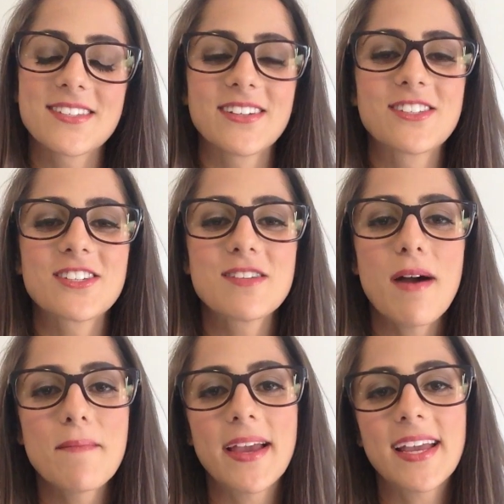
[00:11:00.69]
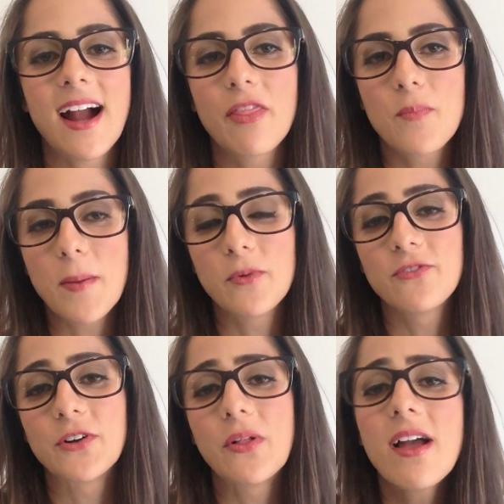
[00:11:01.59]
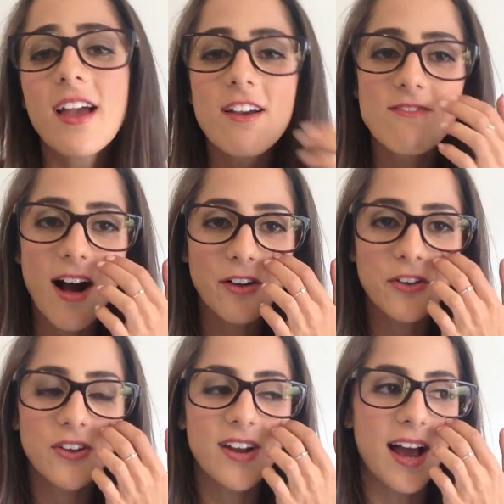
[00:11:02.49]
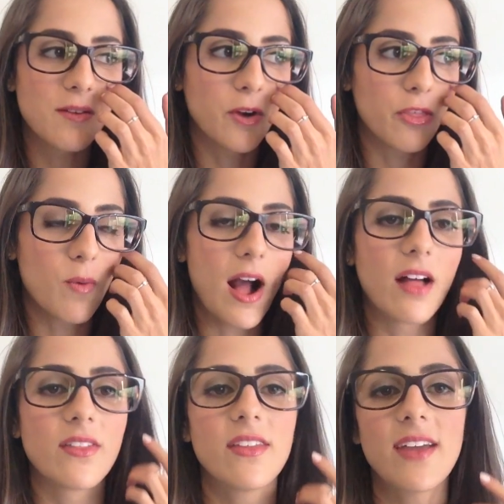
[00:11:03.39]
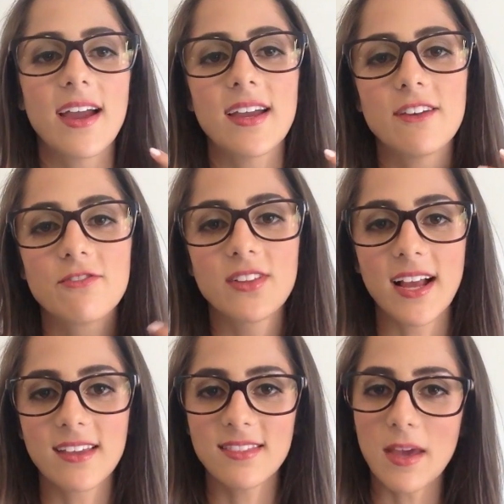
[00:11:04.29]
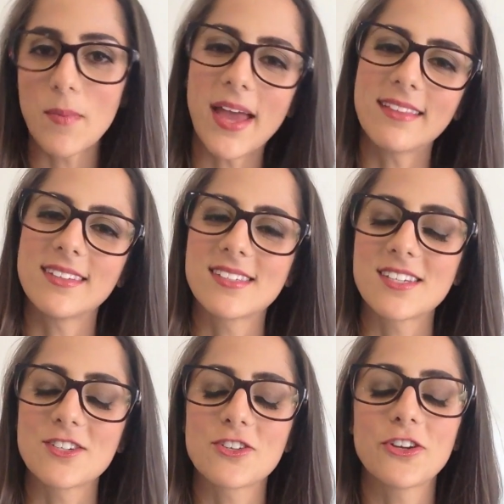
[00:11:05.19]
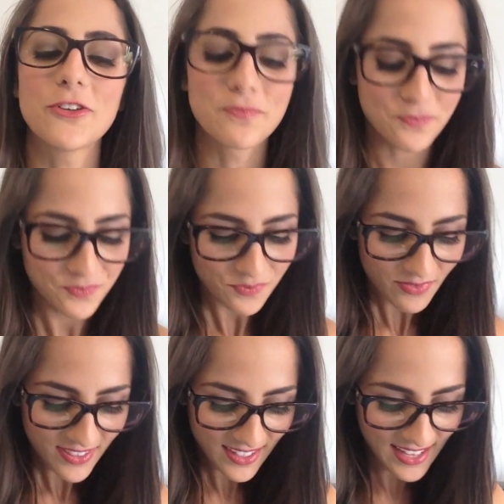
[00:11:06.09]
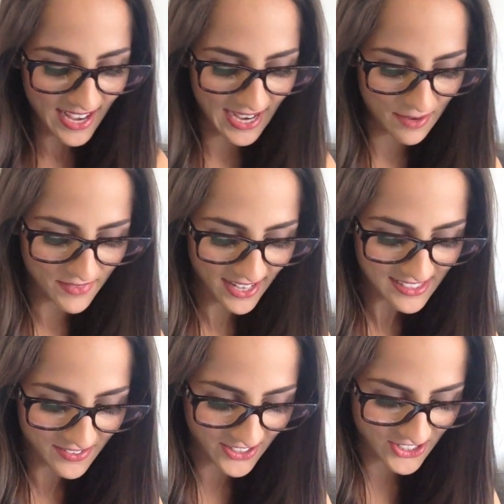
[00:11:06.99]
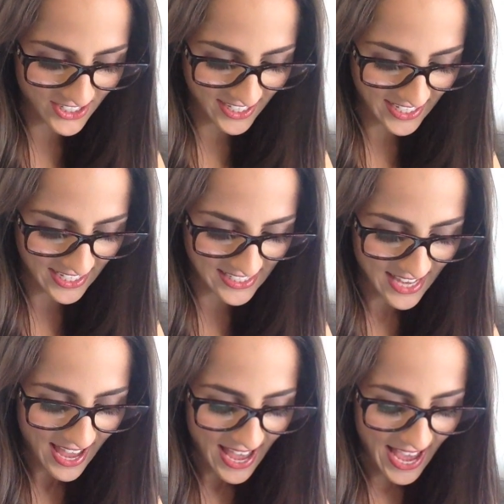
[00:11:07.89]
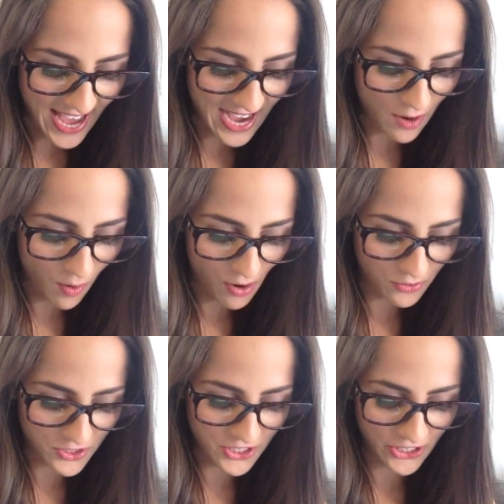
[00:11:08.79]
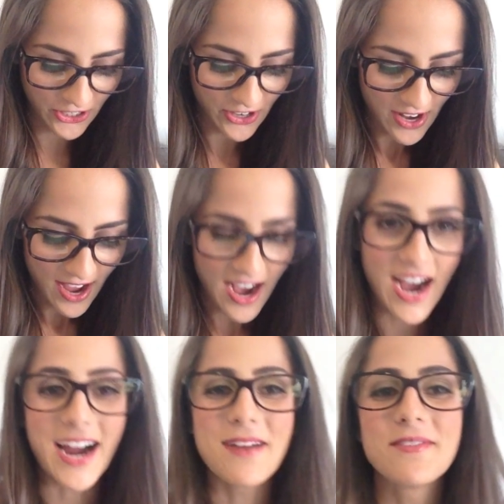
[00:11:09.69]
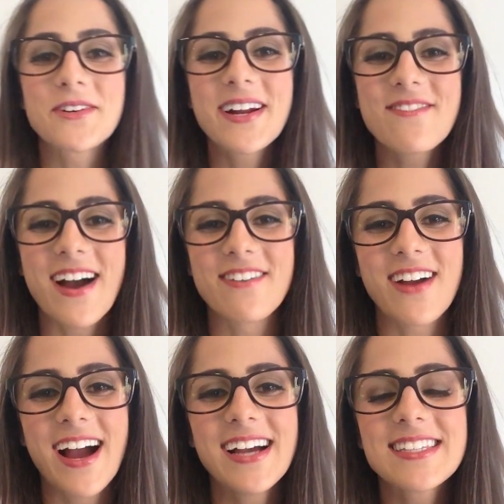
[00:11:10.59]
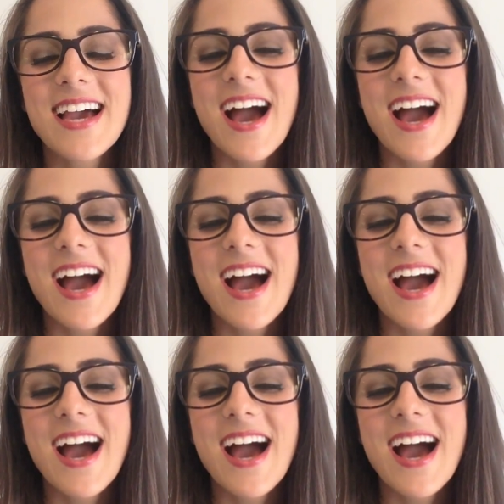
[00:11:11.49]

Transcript: So it's just about making other people feel valued and worthwhile, and that they feel like they're being listened to. Next question is, how old are you? I'm 25, guys.